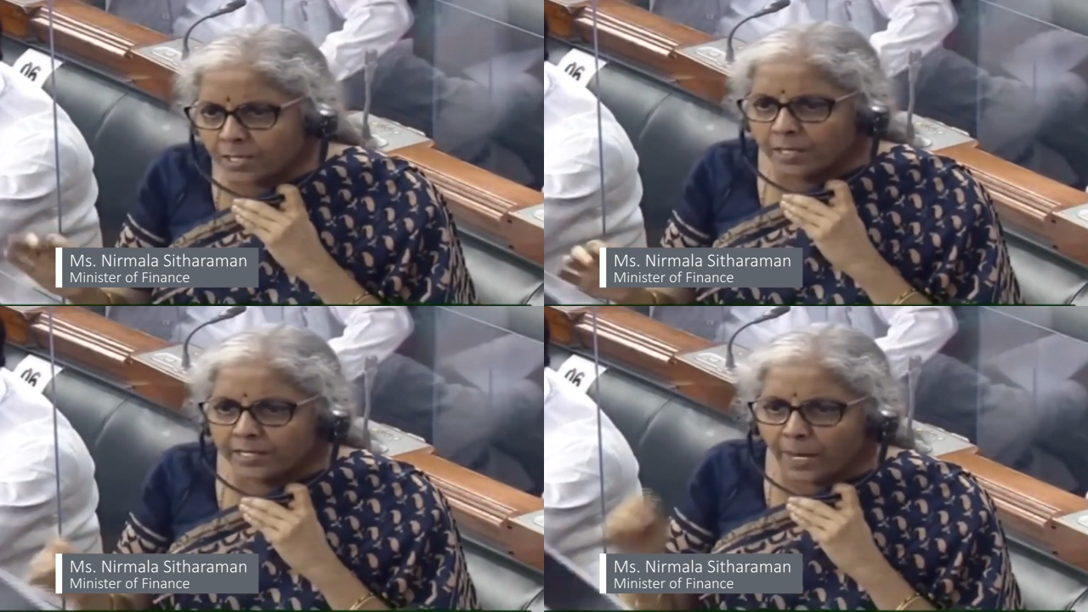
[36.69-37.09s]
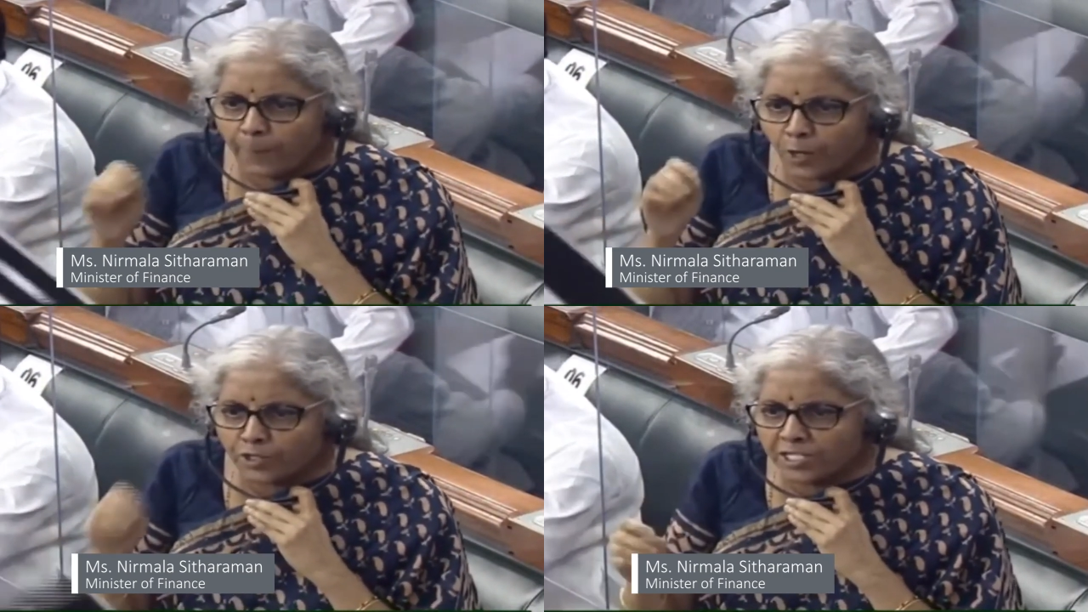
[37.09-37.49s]

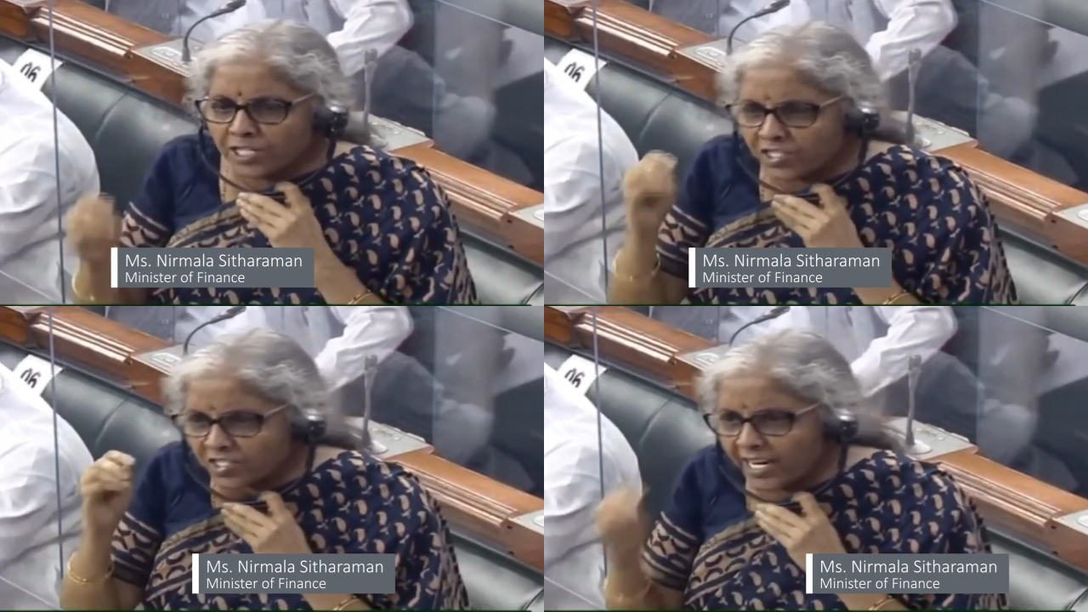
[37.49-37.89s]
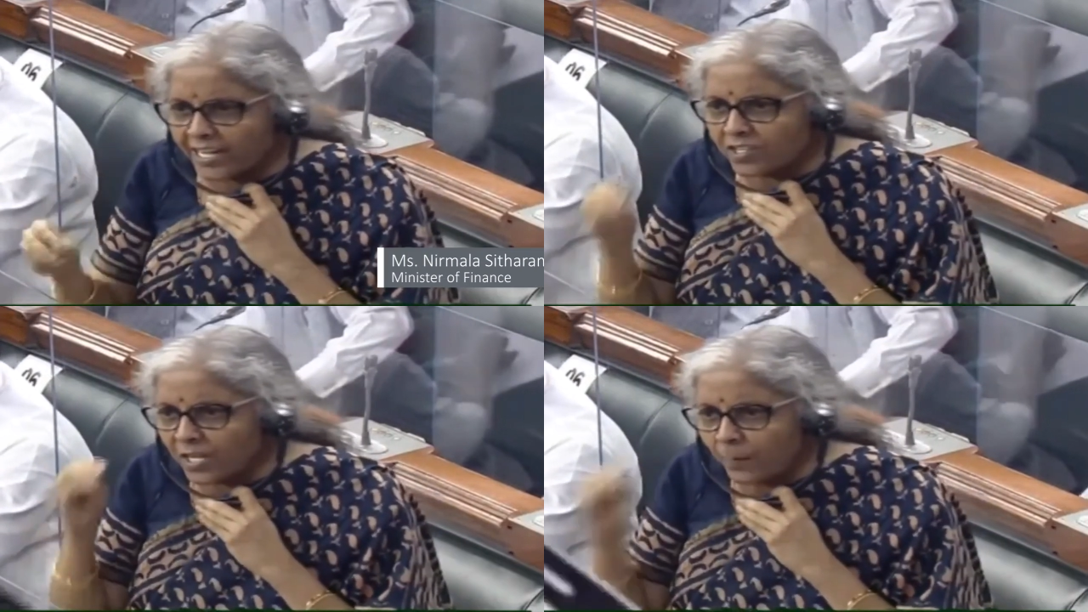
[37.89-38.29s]
depositors get
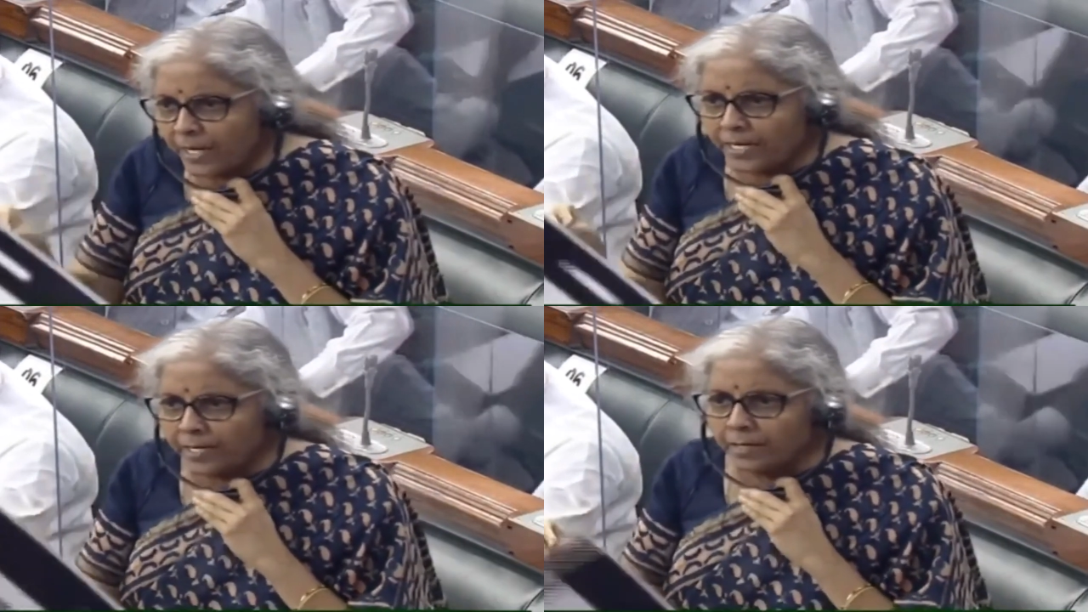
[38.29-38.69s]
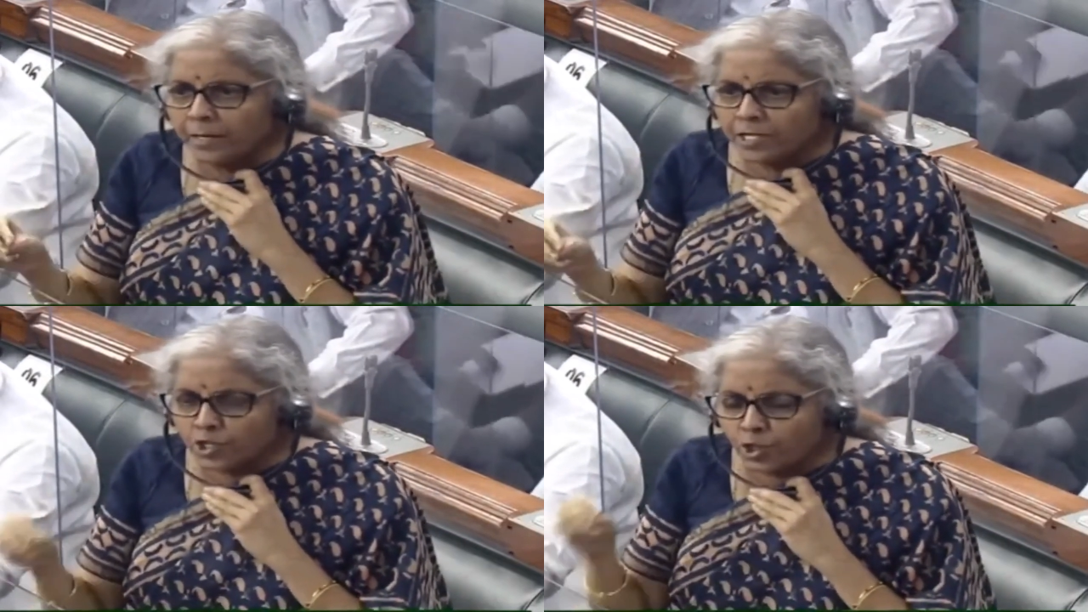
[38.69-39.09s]
the money
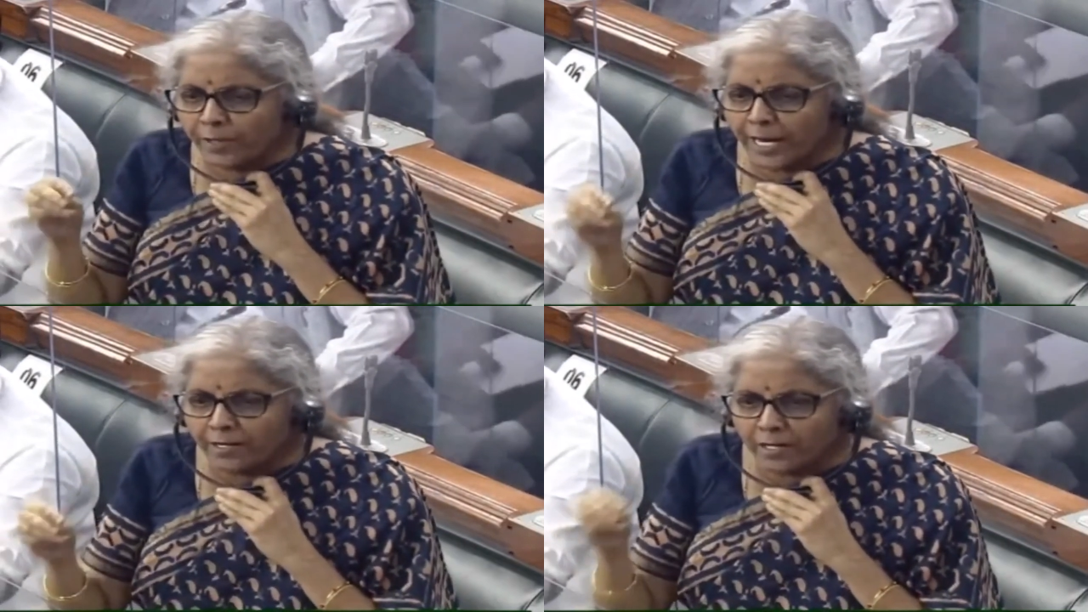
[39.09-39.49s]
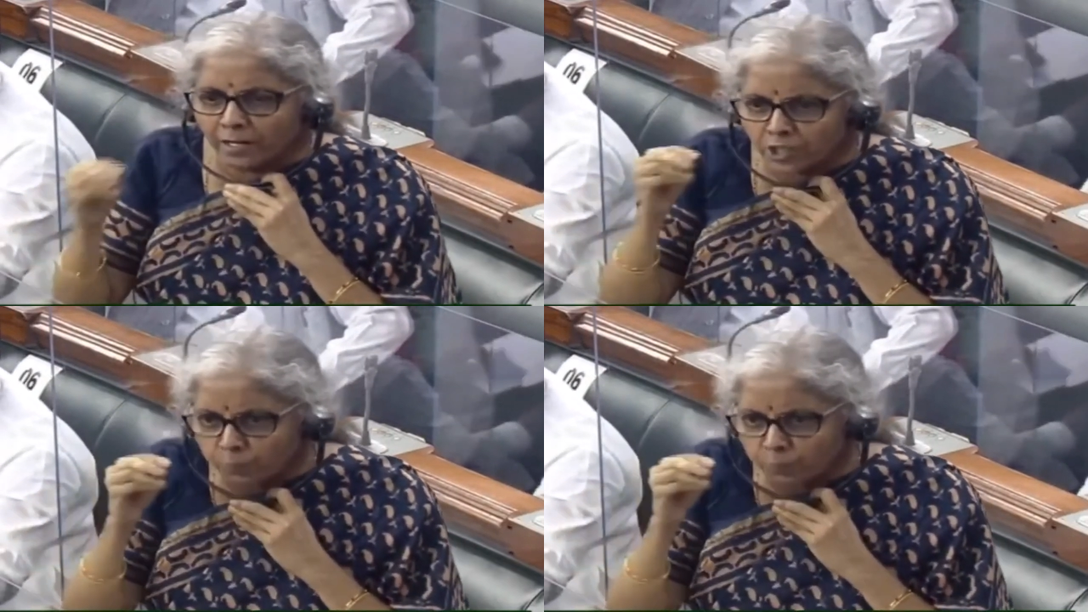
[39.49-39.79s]
so that the uh,